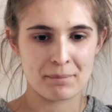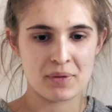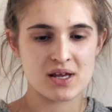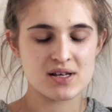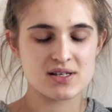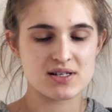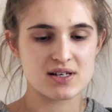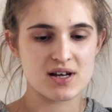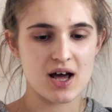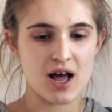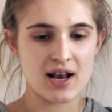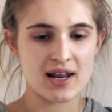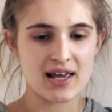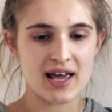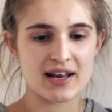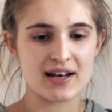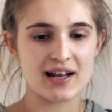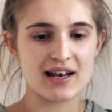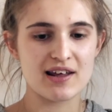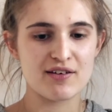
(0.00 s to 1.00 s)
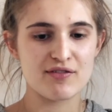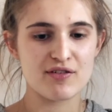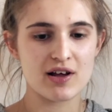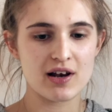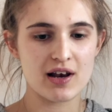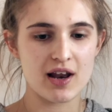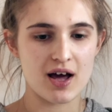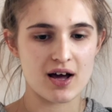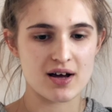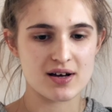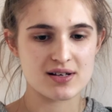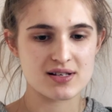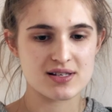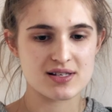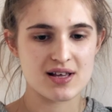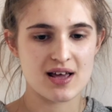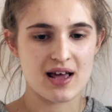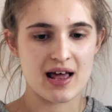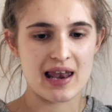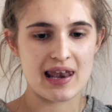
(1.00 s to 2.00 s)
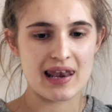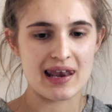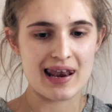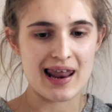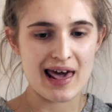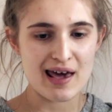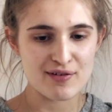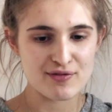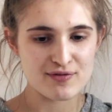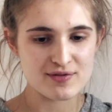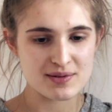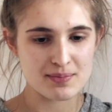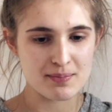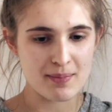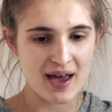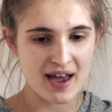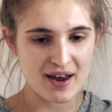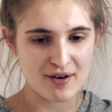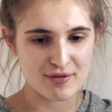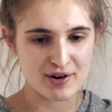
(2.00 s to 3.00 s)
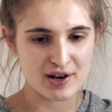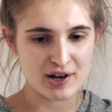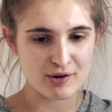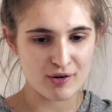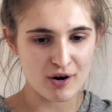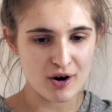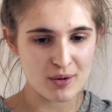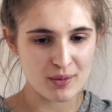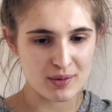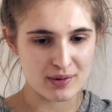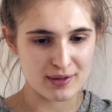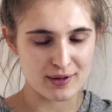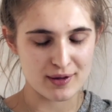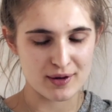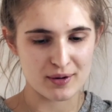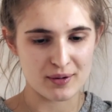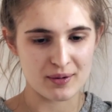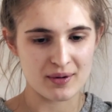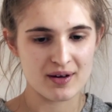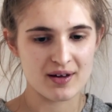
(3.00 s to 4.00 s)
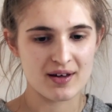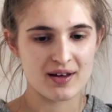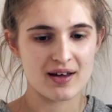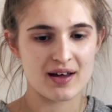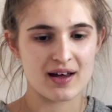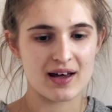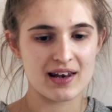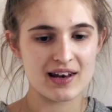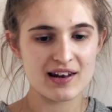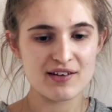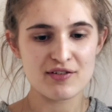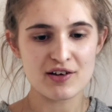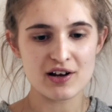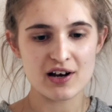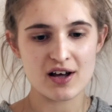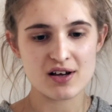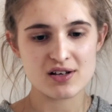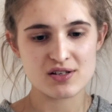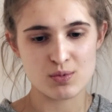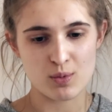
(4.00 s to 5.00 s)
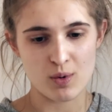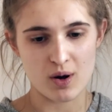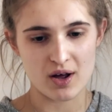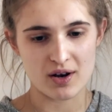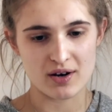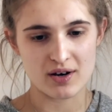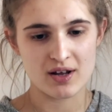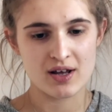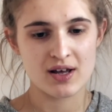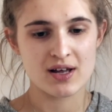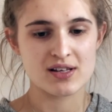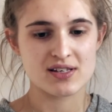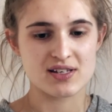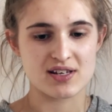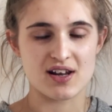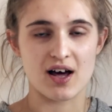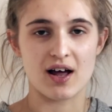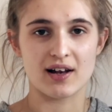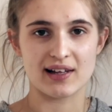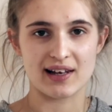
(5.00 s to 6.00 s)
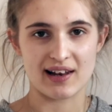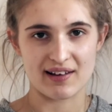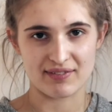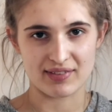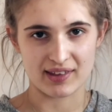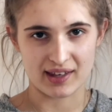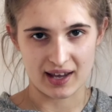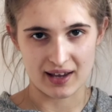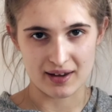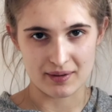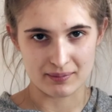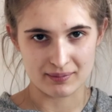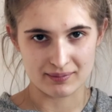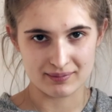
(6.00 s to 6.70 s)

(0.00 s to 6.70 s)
Denali and Olivia Lux left Mary Grow With You. Olivia Lux won, Denali left the game.